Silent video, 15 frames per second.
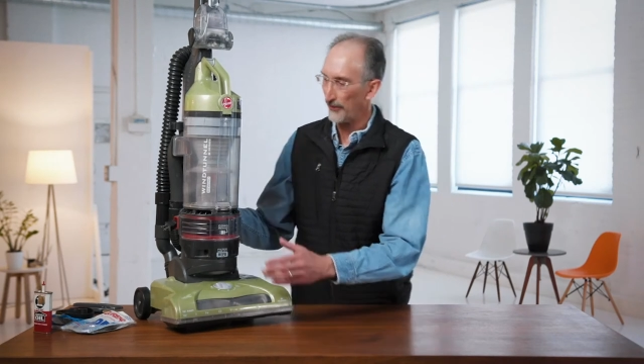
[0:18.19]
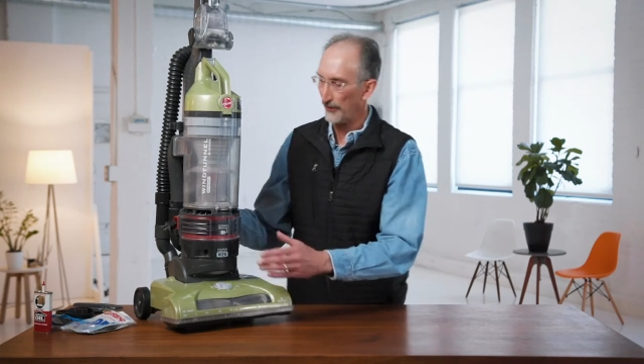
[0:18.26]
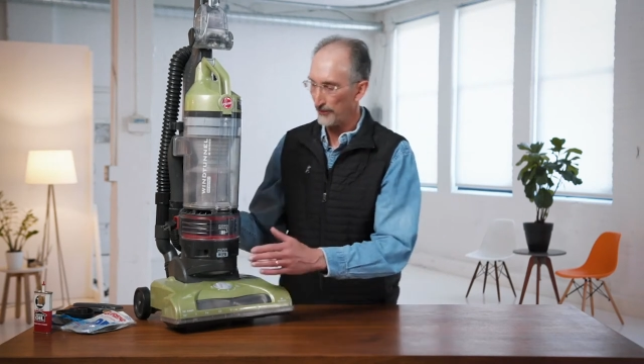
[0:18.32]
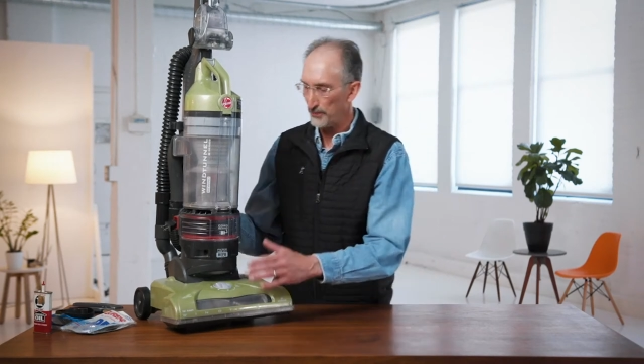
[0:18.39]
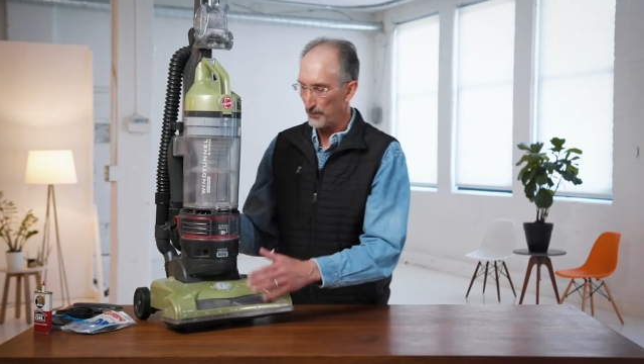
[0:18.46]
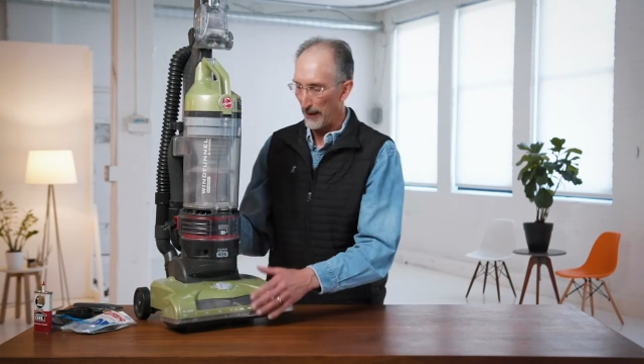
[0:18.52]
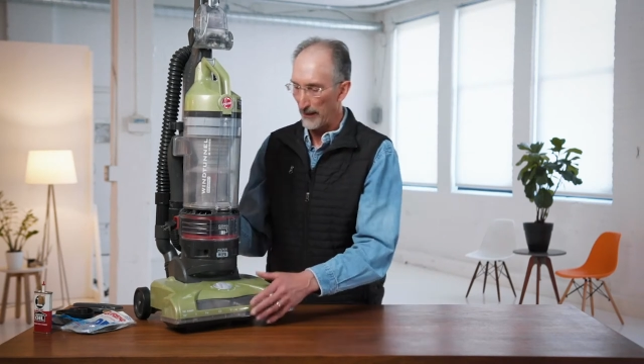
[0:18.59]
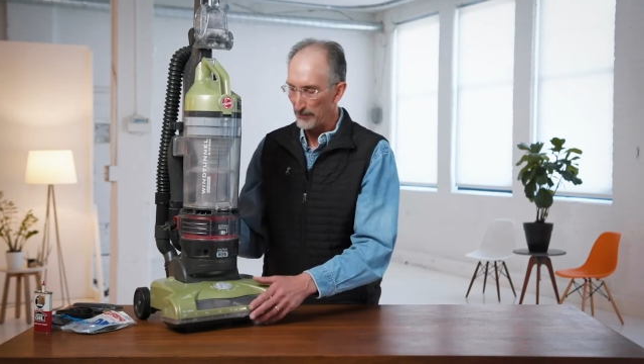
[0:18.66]
the
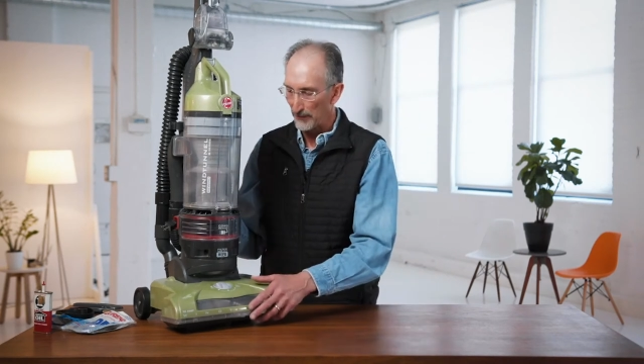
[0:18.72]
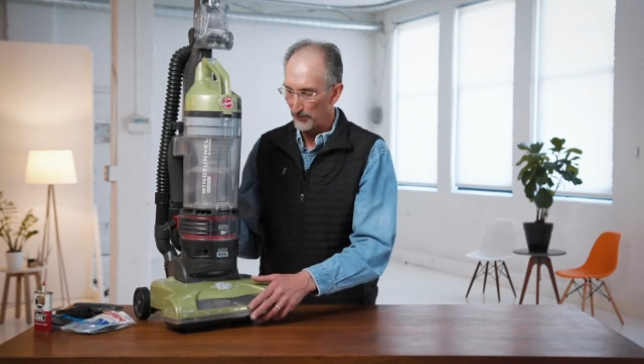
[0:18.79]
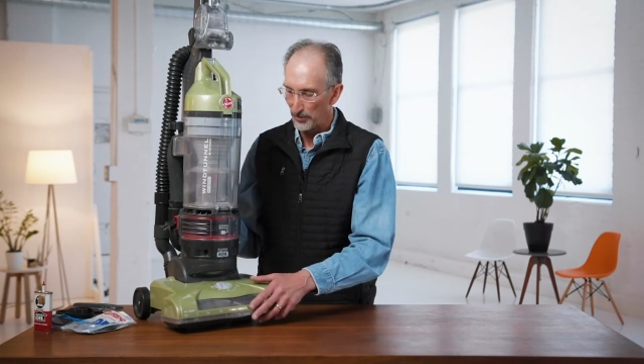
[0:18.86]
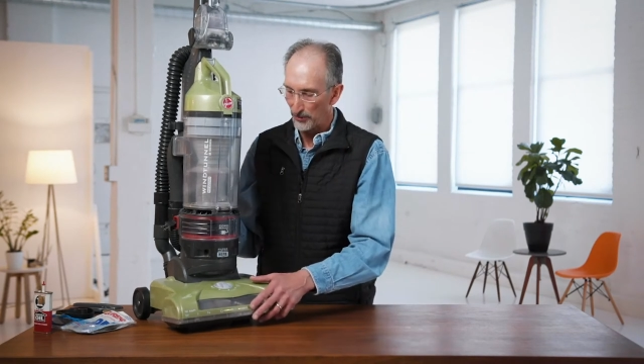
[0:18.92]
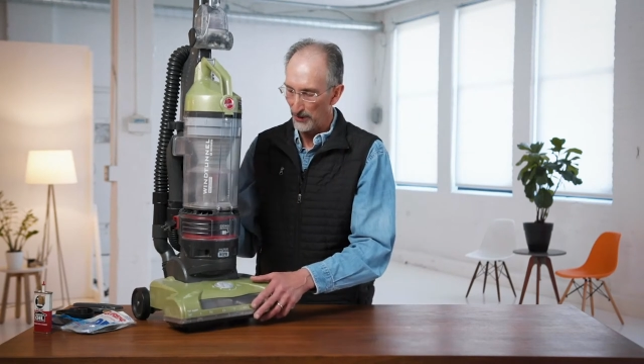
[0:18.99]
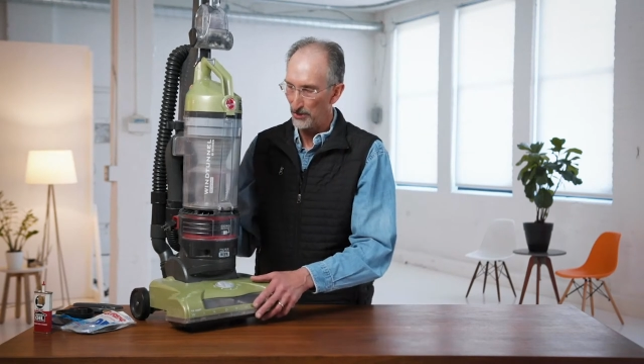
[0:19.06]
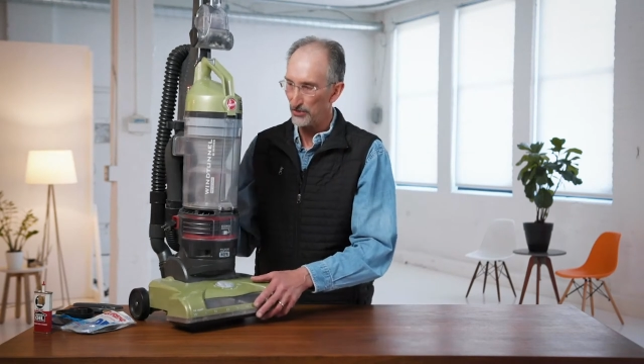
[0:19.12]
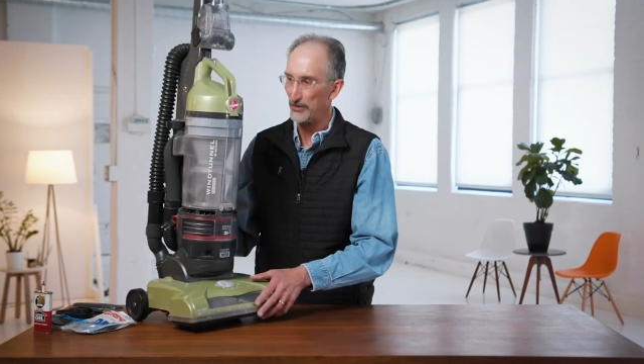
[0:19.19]
problems
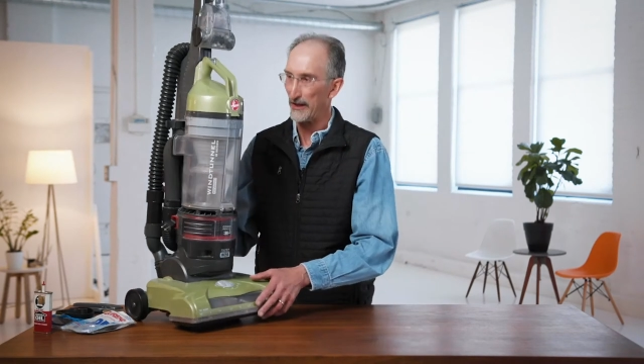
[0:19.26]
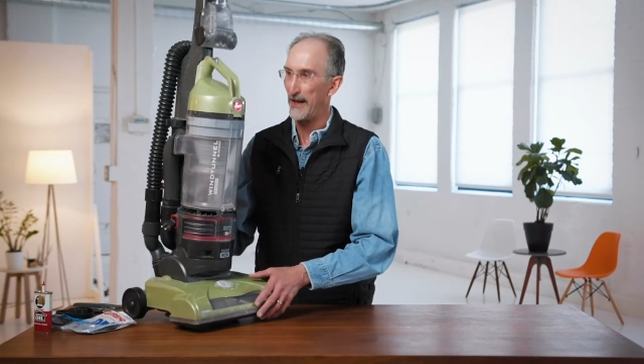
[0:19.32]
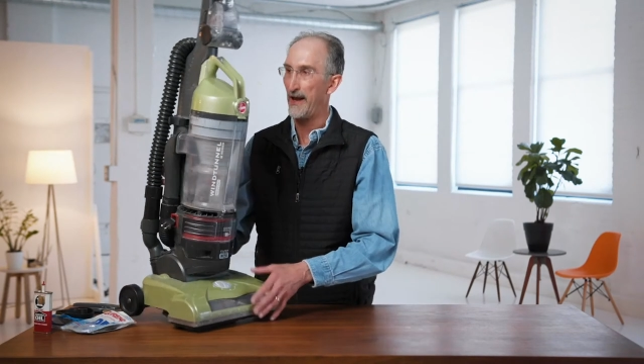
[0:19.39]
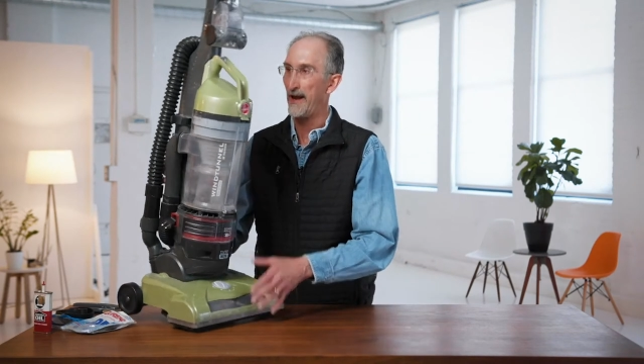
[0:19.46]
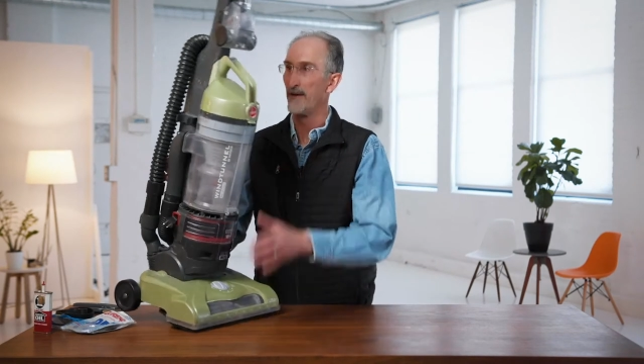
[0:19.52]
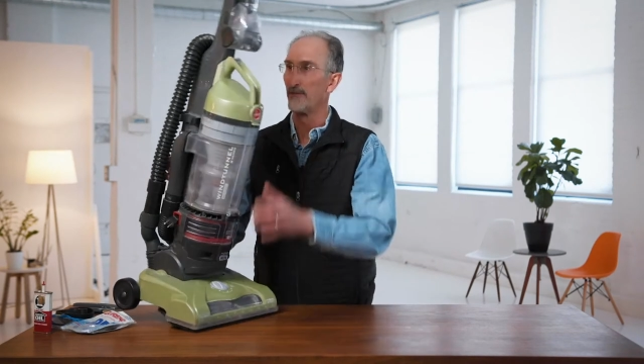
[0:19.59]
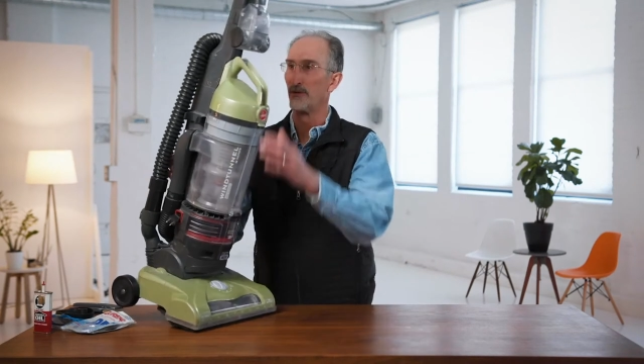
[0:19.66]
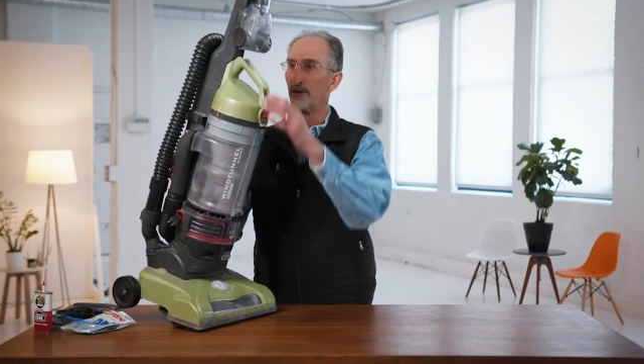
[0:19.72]
we usually
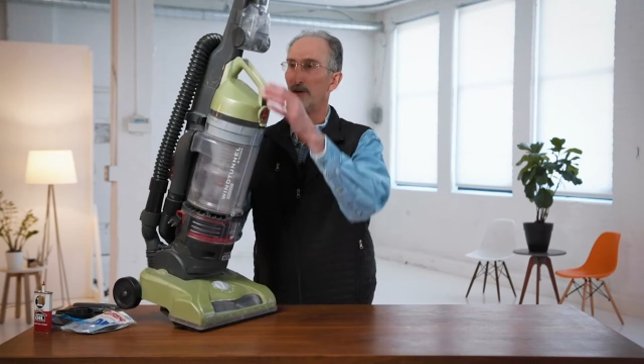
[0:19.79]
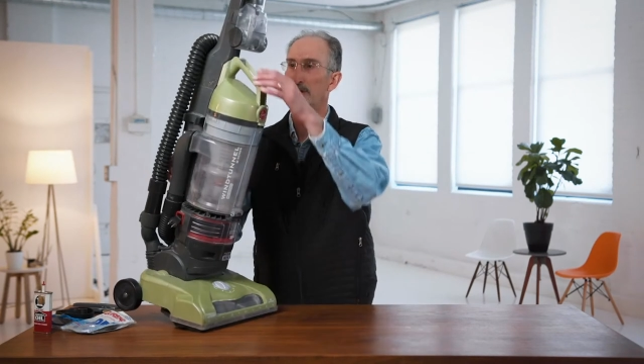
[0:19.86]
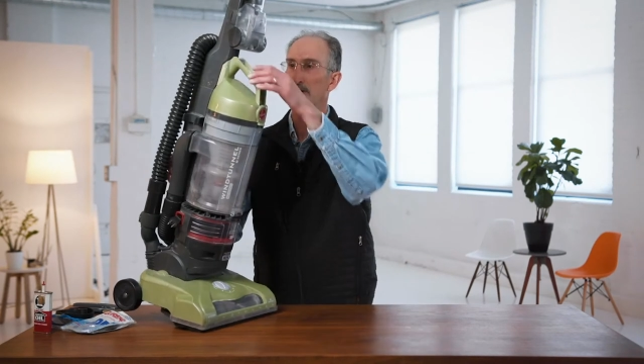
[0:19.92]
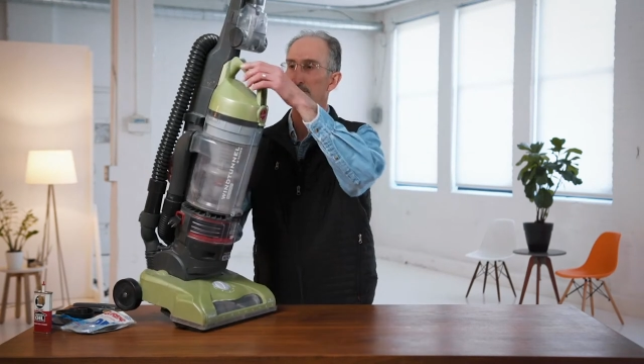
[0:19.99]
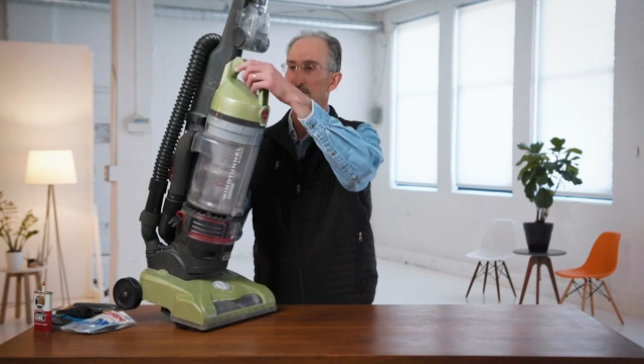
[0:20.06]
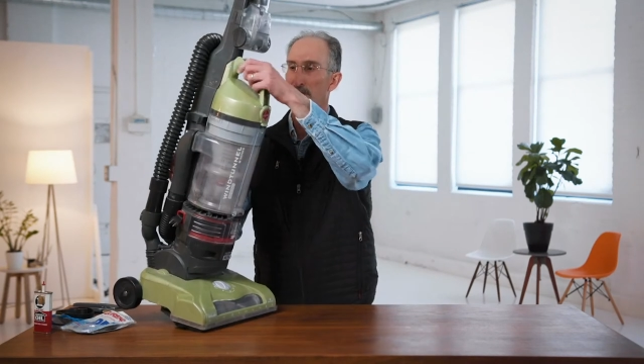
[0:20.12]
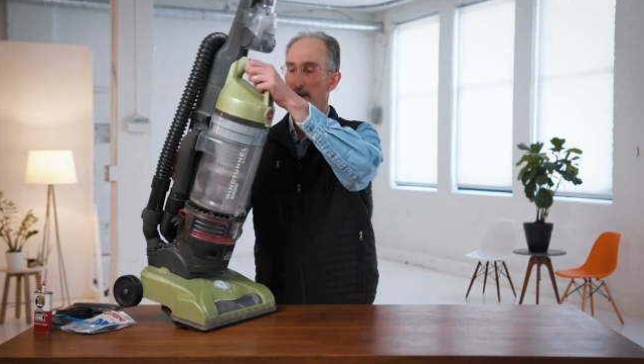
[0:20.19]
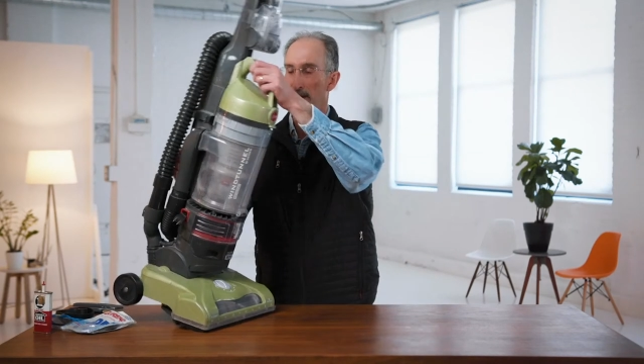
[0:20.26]
have are,
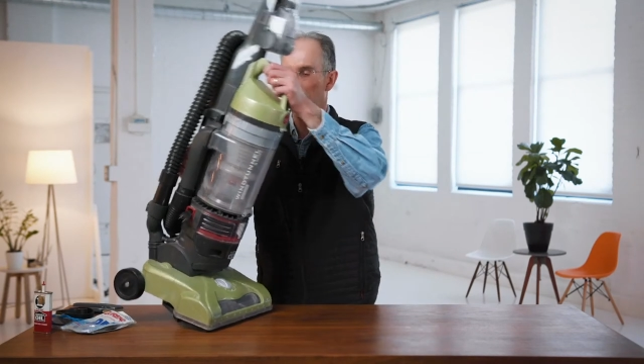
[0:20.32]
is